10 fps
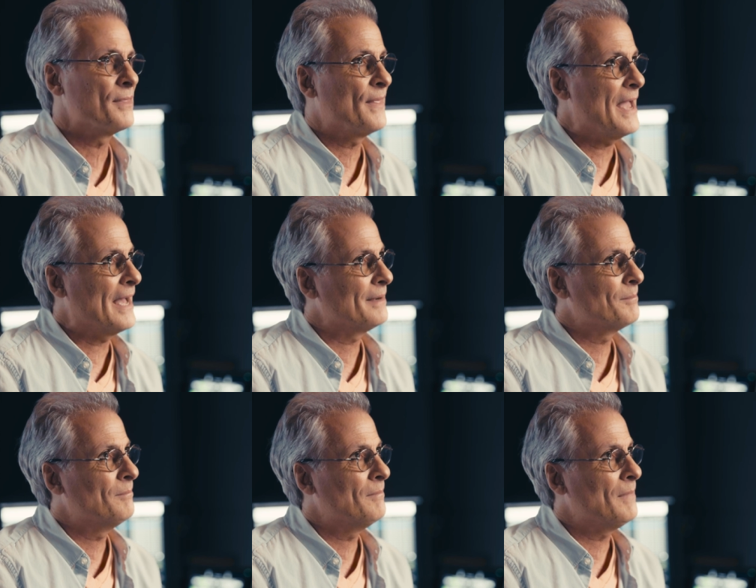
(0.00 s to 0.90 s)

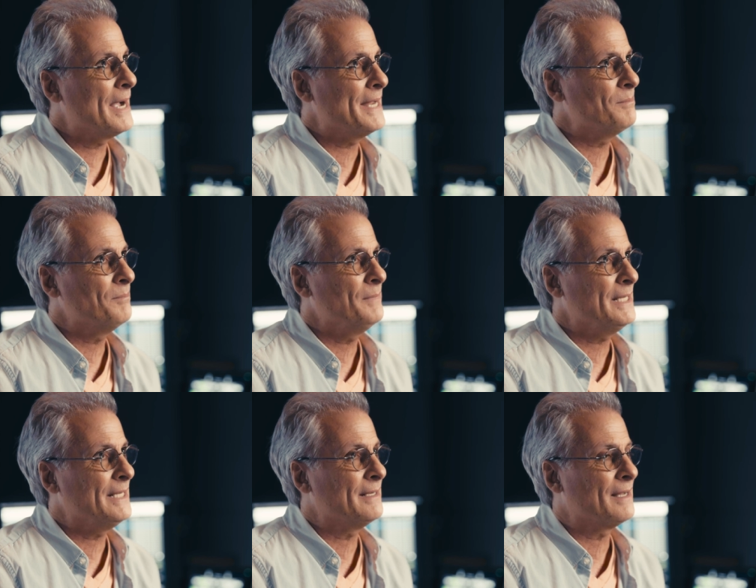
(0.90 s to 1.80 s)
That might
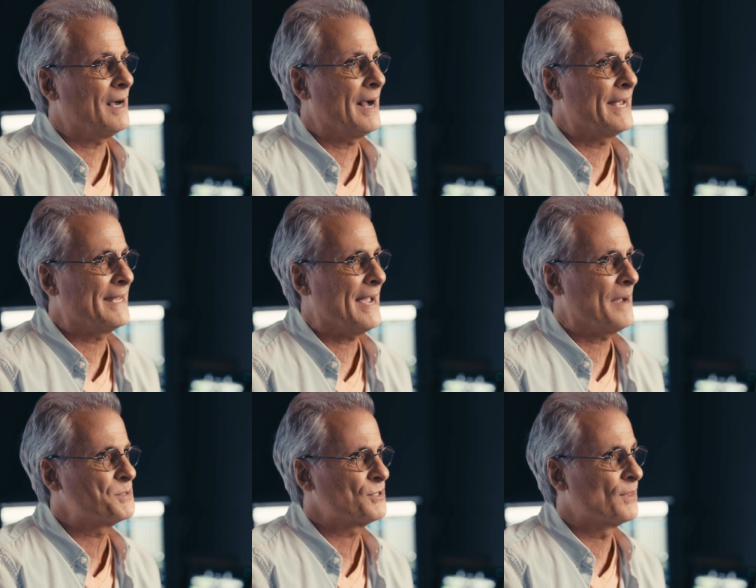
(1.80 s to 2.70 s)
mean I
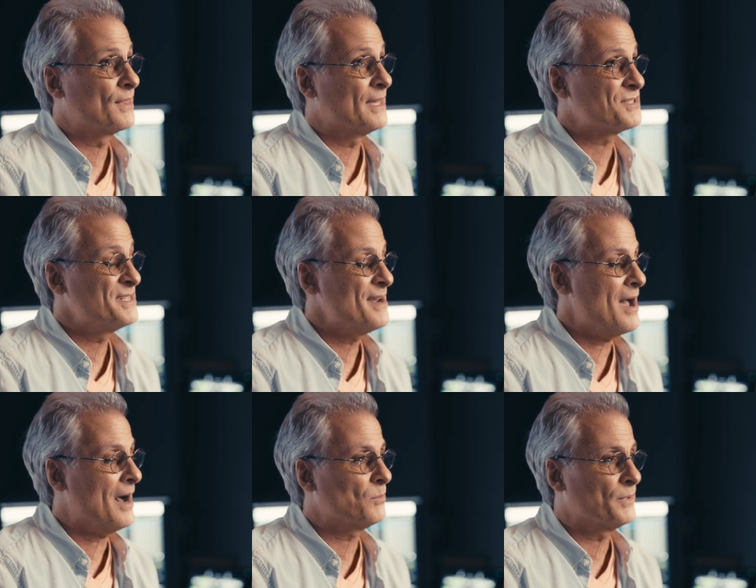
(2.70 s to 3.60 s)
captured this
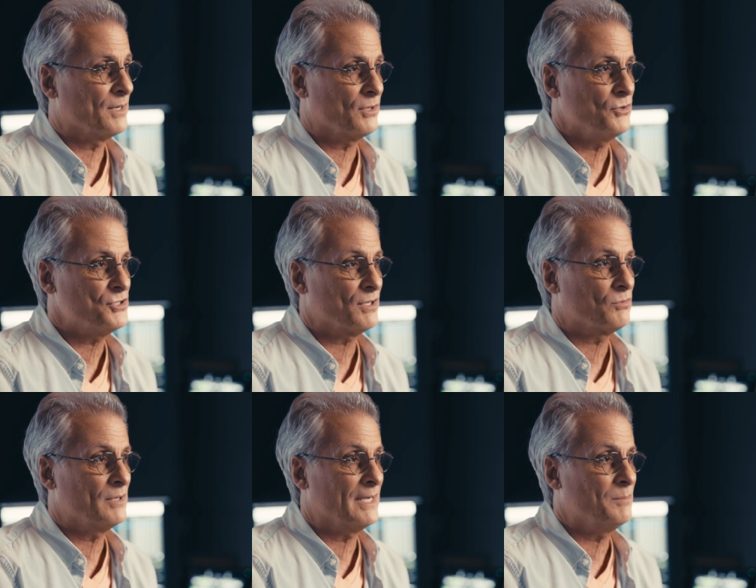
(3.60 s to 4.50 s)
not with an
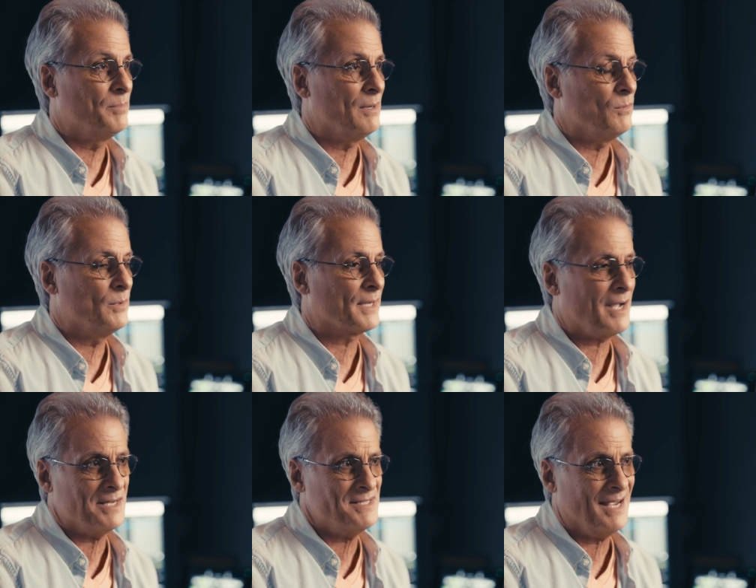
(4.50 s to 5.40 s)
acoustic rig, but with a
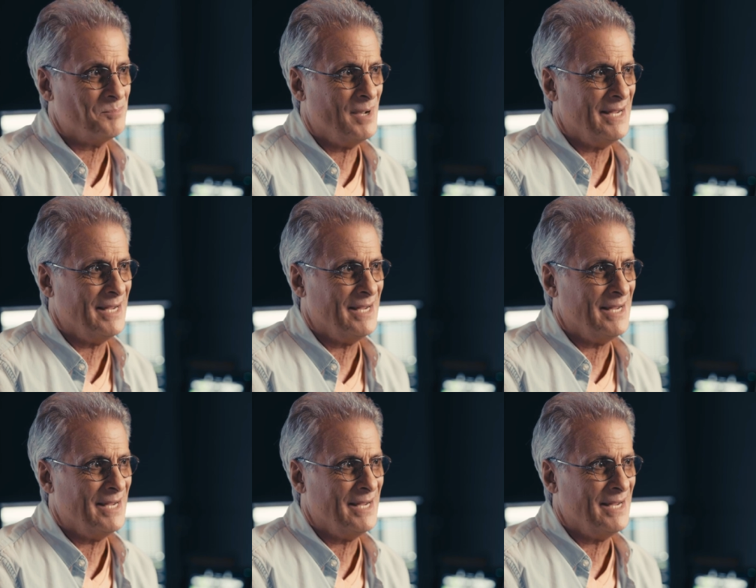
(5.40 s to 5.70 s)
contact